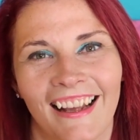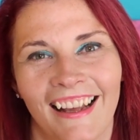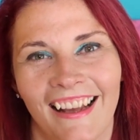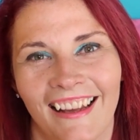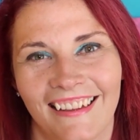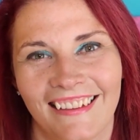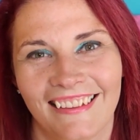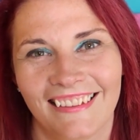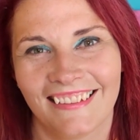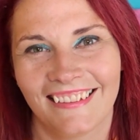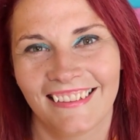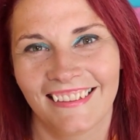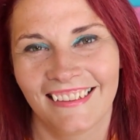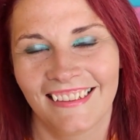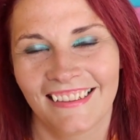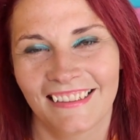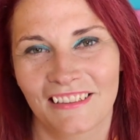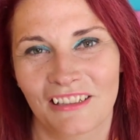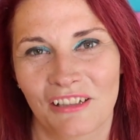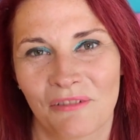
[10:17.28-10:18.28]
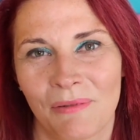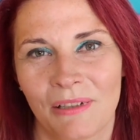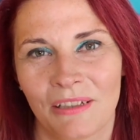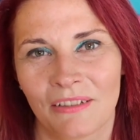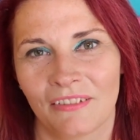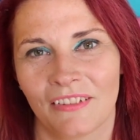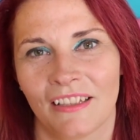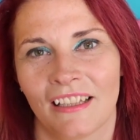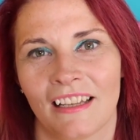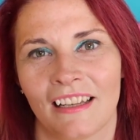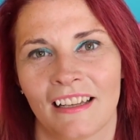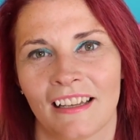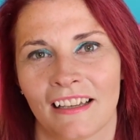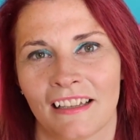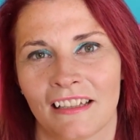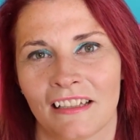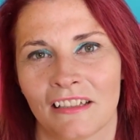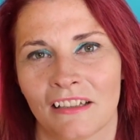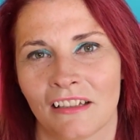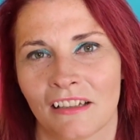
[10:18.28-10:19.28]
And so I've been on there
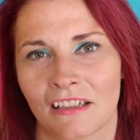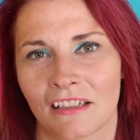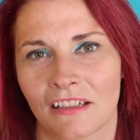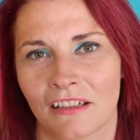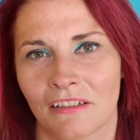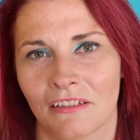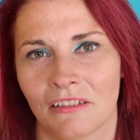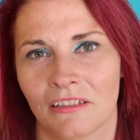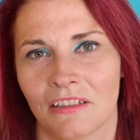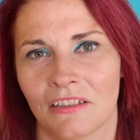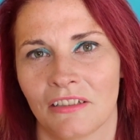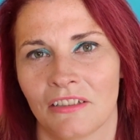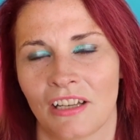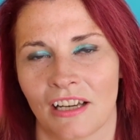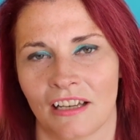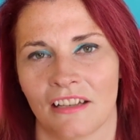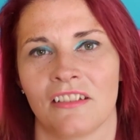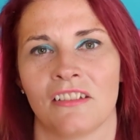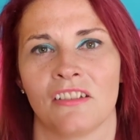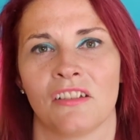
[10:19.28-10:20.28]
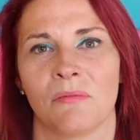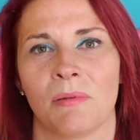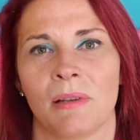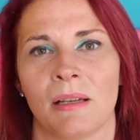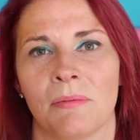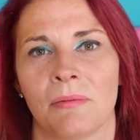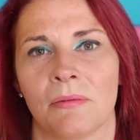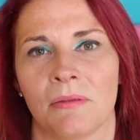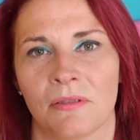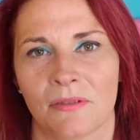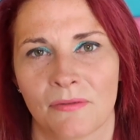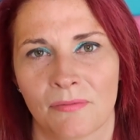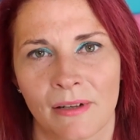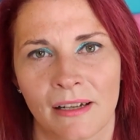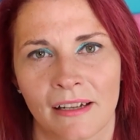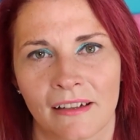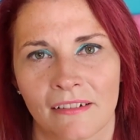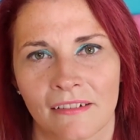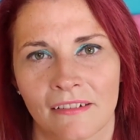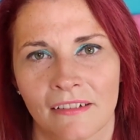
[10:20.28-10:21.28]
and like chat to new people as
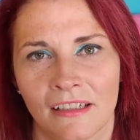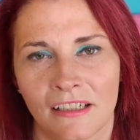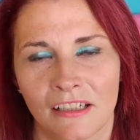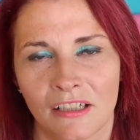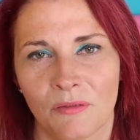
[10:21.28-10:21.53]
well,